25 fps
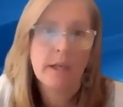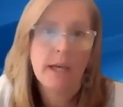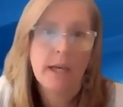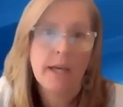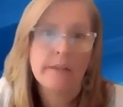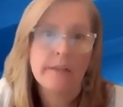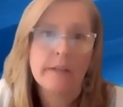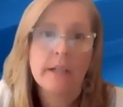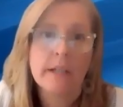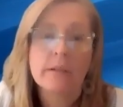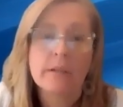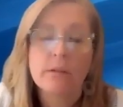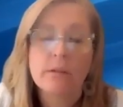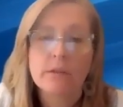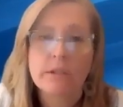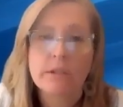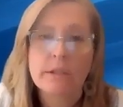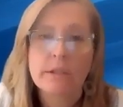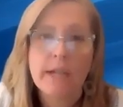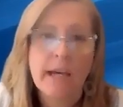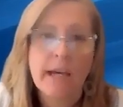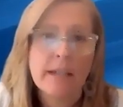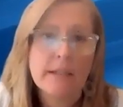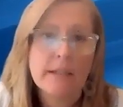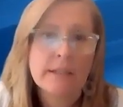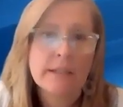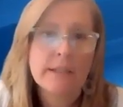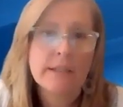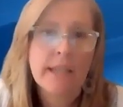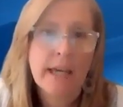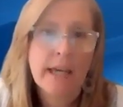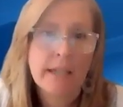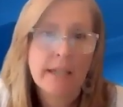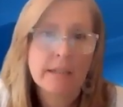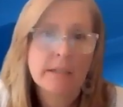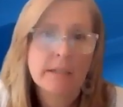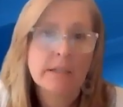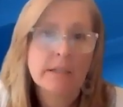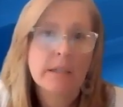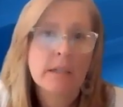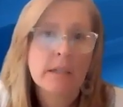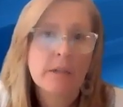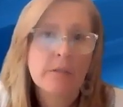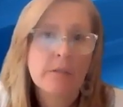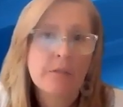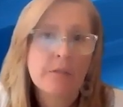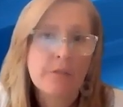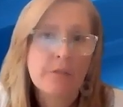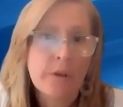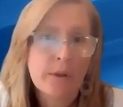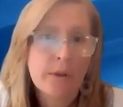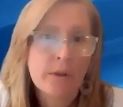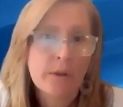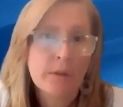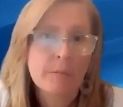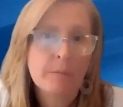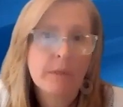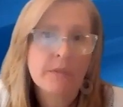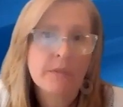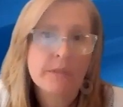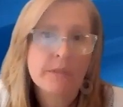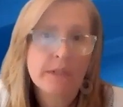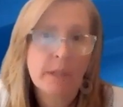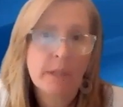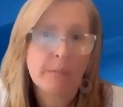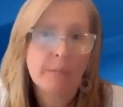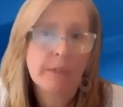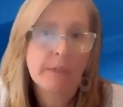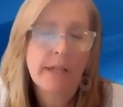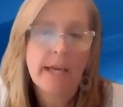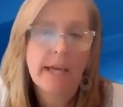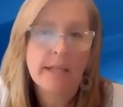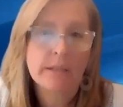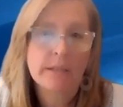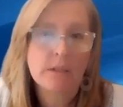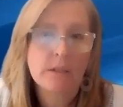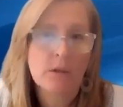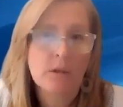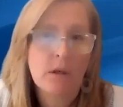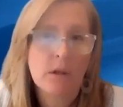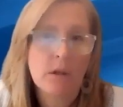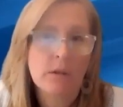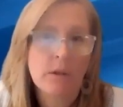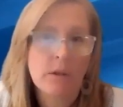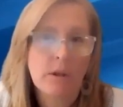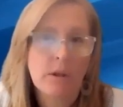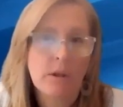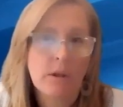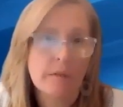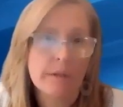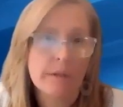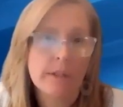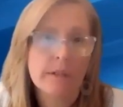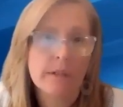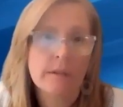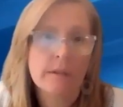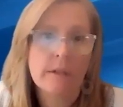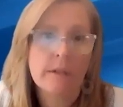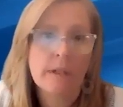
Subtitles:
And then there's not a test to confirm if someone has long COVID.